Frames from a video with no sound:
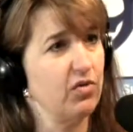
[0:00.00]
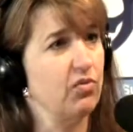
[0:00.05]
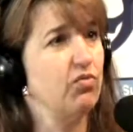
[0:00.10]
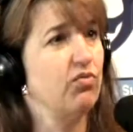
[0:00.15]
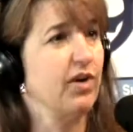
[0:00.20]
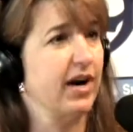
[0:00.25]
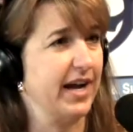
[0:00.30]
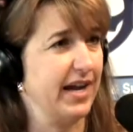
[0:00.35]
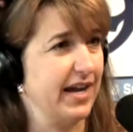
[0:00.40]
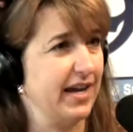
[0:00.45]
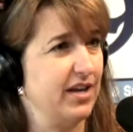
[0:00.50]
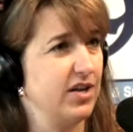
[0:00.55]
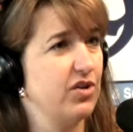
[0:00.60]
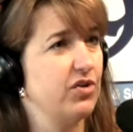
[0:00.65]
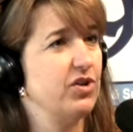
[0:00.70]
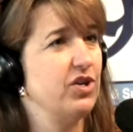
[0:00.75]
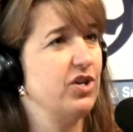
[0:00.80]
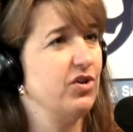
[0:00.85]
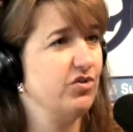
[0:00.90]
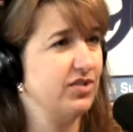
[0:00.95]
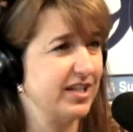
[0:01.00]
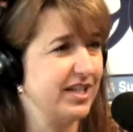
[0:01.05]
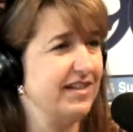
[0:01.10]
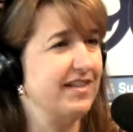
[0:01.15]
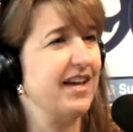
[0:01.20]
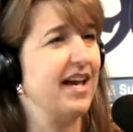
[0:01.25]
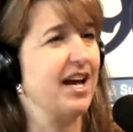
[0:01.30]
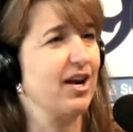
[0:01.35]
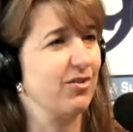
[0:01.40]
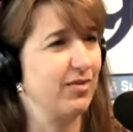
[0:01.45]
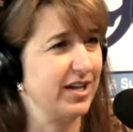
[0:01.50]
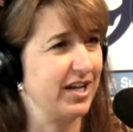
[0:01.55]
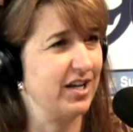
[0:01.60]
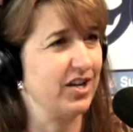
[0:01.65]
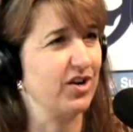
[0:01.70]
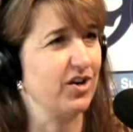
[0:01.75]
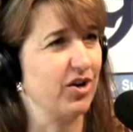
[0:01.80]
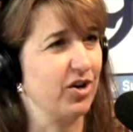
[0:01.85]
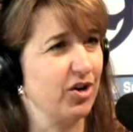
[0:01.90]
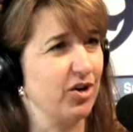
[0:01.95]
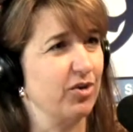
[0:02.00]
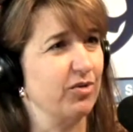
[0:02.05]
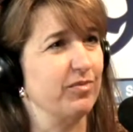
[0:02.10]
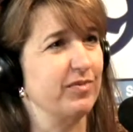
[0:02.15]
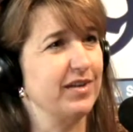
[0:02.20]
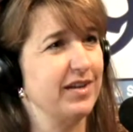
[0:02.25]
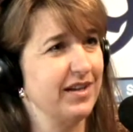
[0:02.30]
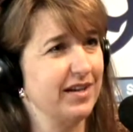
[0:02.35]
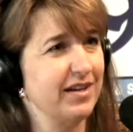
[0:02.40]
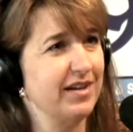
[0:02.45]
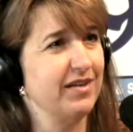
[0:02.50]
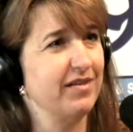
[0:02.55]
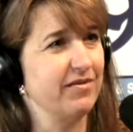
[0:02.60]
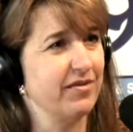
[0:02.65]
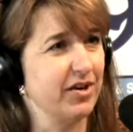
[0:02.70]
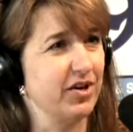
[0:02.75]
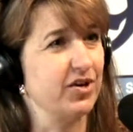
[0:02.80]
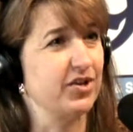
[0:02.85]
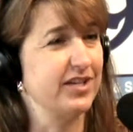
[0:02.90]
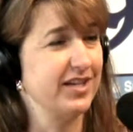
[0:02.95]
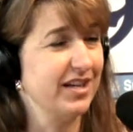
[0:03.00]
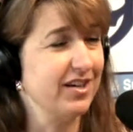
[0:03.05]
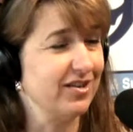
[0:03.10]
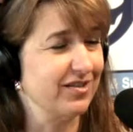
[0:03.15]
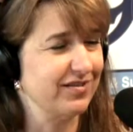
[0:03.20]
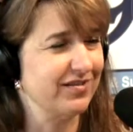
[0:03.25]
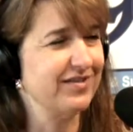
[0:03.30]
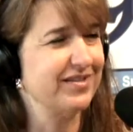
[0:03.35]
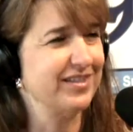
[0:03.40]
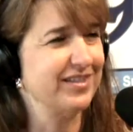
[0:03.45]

Right. You're using the equity in your home for yourself.